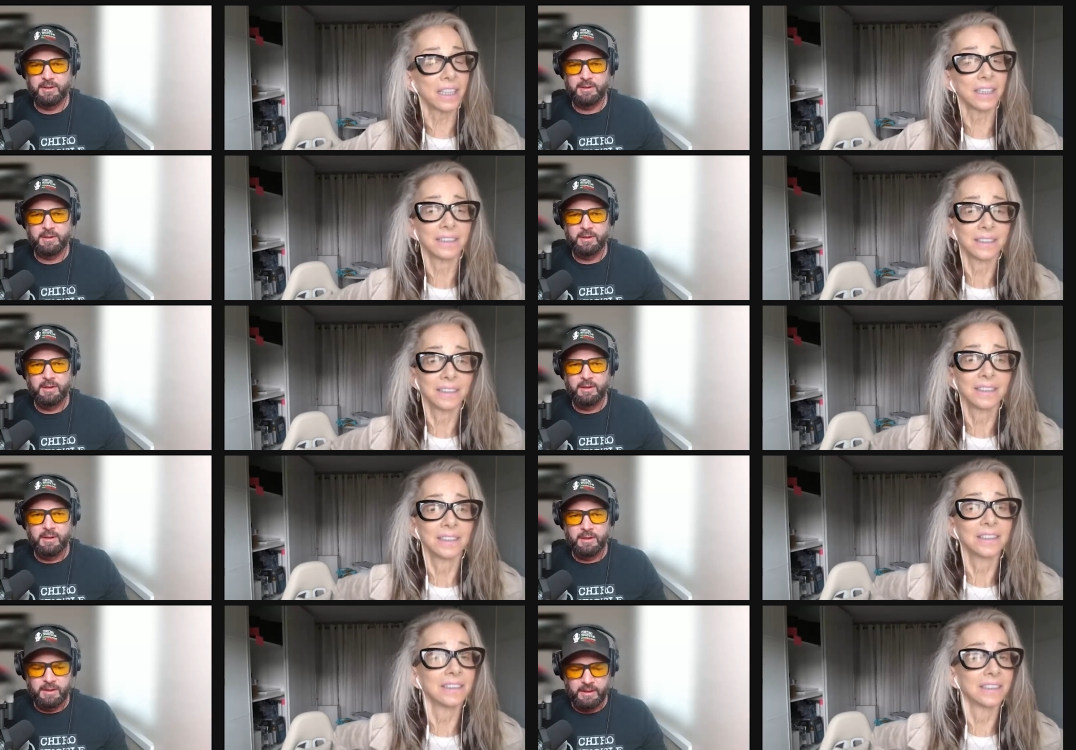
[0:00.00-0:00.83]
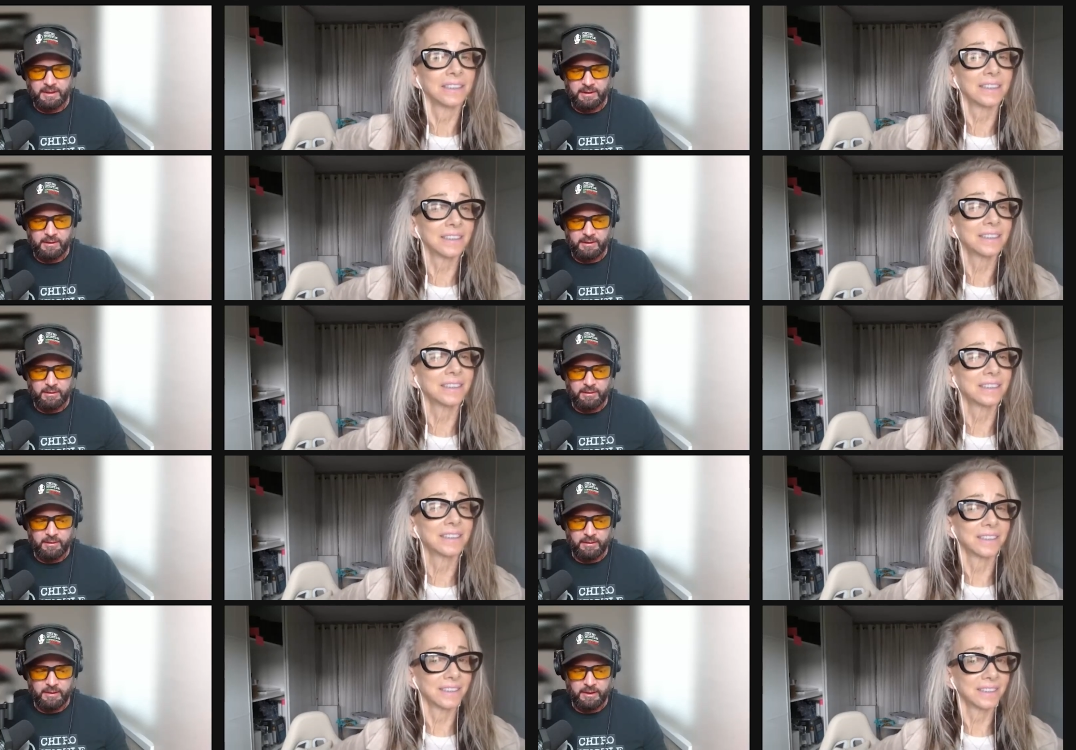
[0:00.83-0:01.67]
Speaker 1: can get
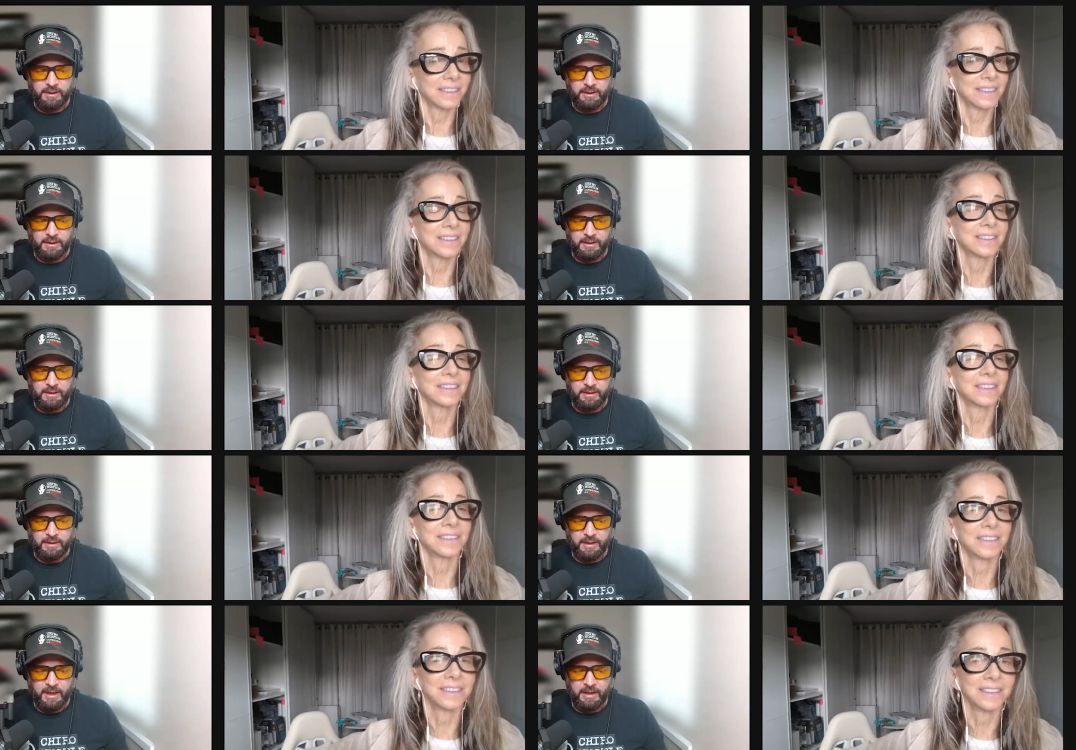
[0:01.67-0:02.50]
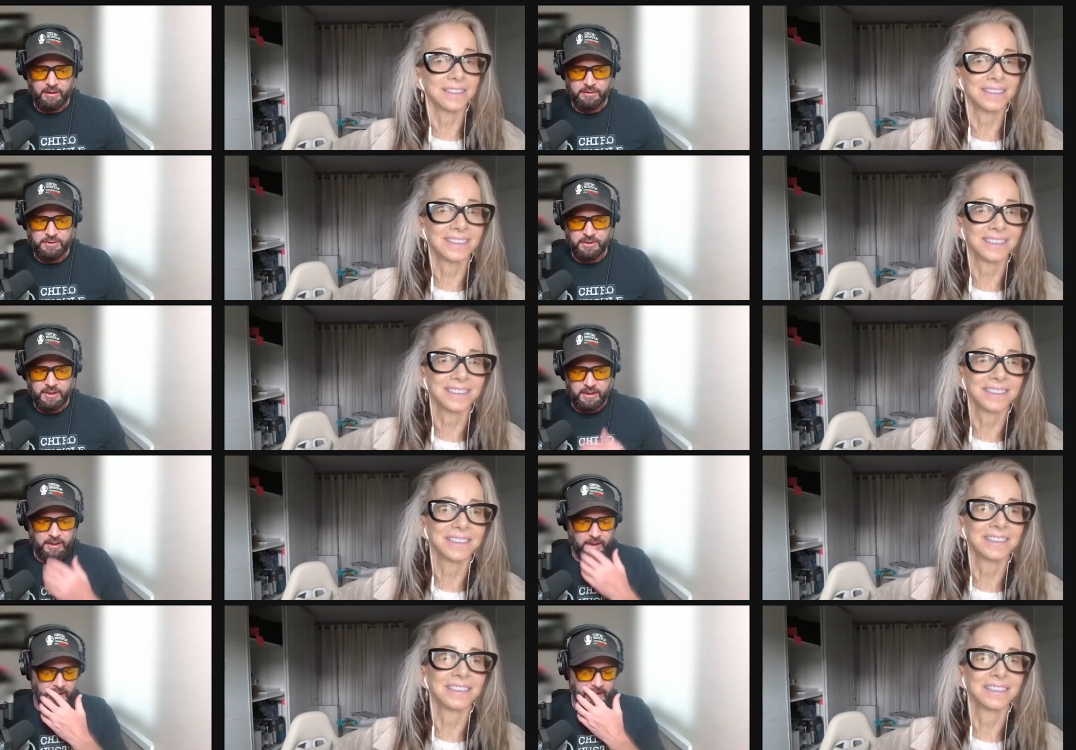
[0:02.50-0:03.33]
the uh, algae
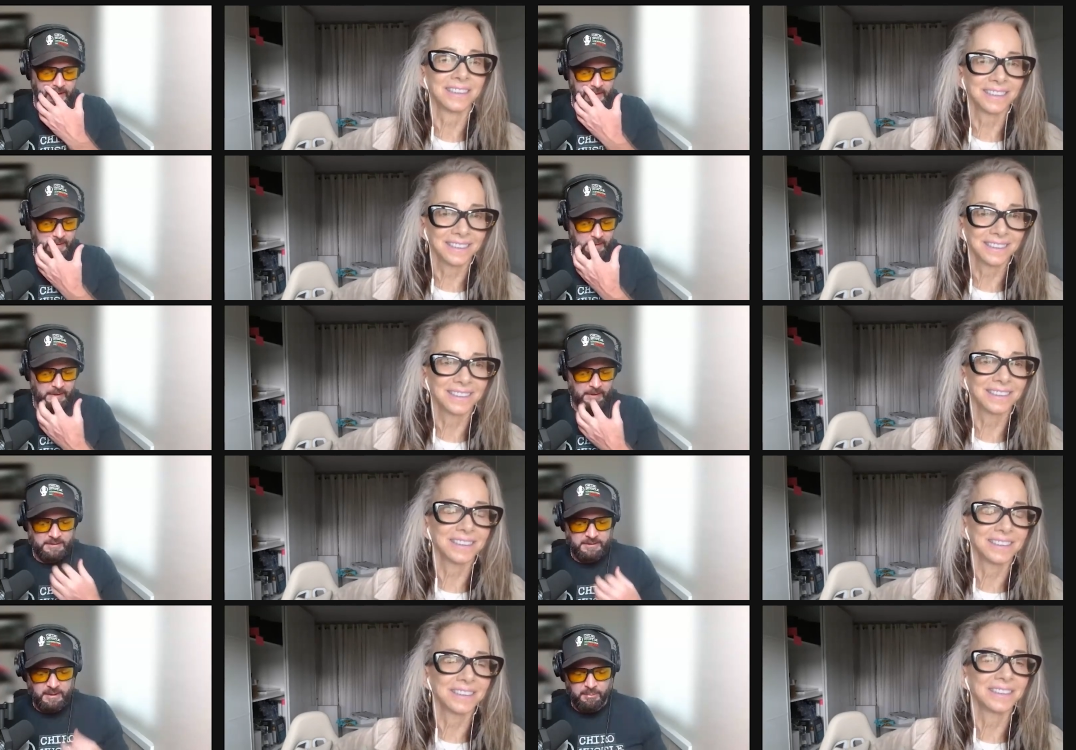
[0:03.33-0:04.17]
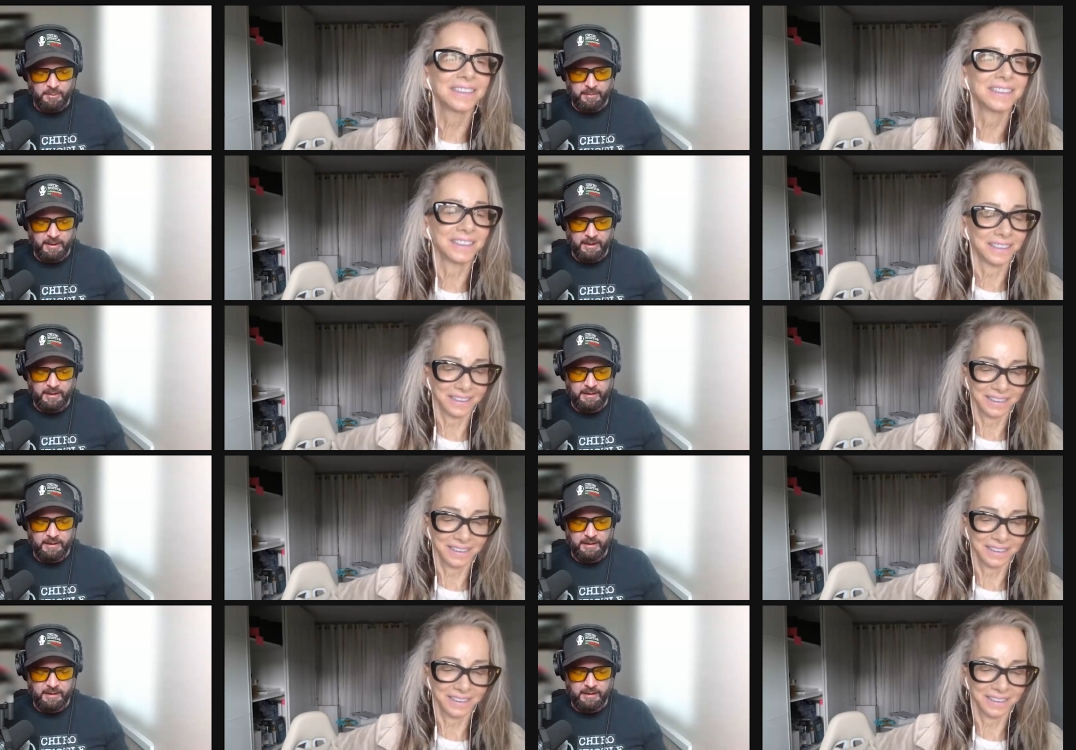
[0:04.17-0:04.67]
and uh, supplement